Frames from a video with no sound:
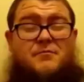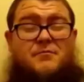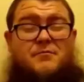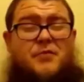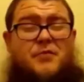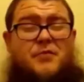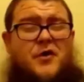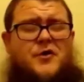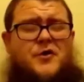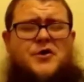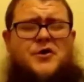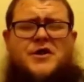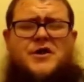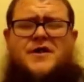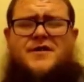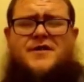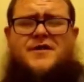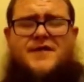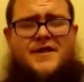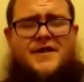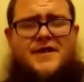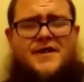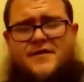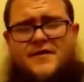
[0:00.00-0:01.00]
bulging
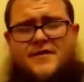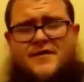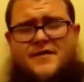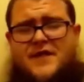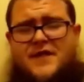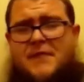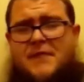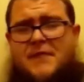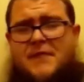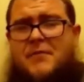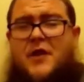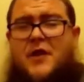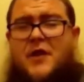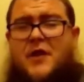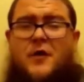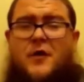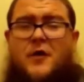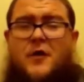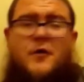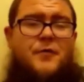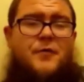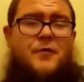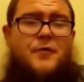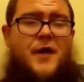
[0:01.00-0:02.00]
disc in my
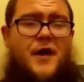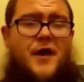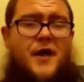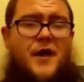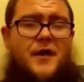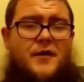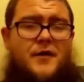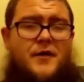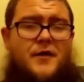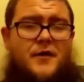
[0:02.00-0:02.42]
lower back,